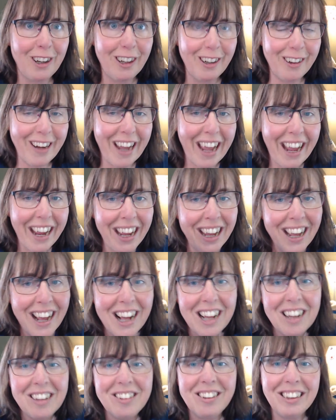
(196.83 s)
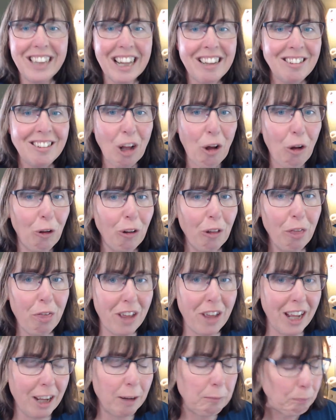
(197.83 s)
Okay, so that's the whole
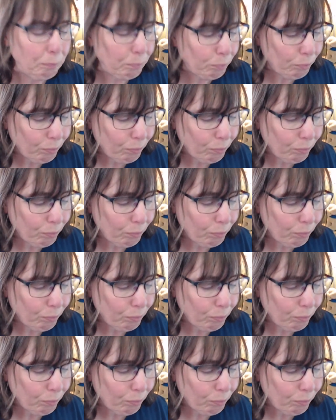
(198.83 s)
thing.